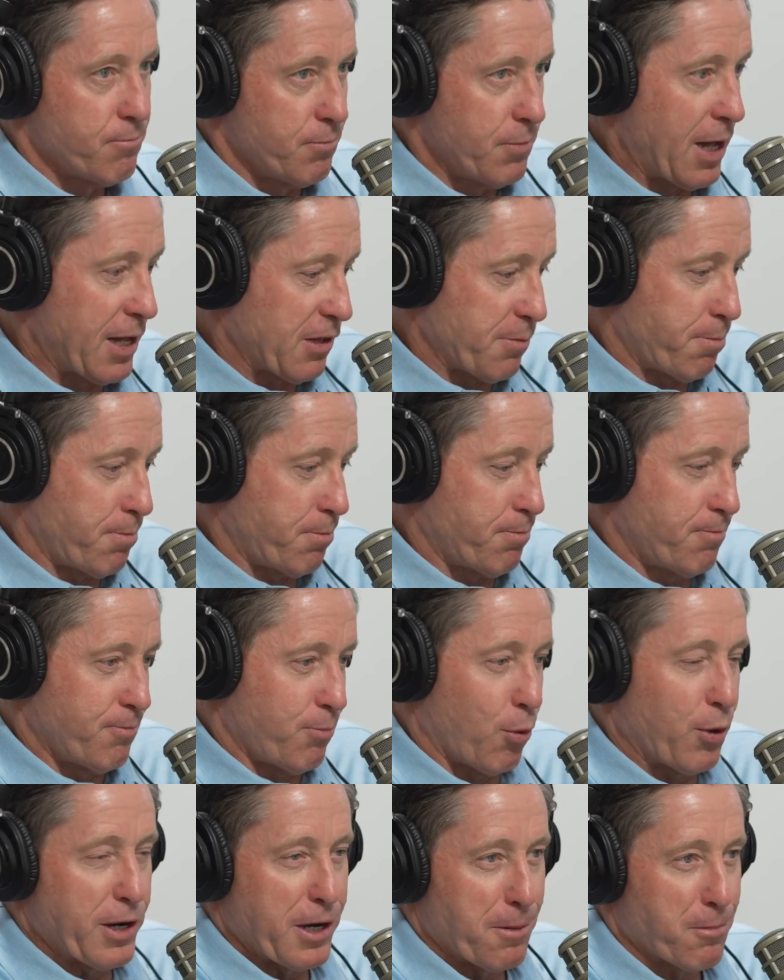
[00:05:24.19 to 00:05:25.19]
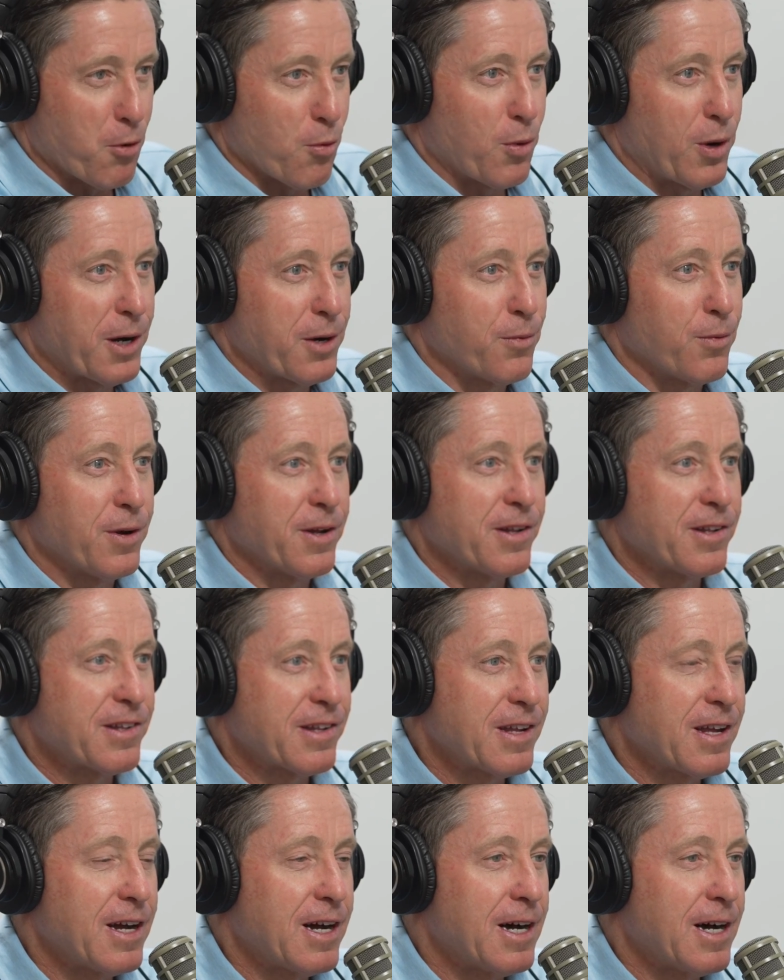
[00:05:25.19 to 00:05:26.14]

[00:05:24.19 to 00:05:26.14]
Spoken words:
that's point number one was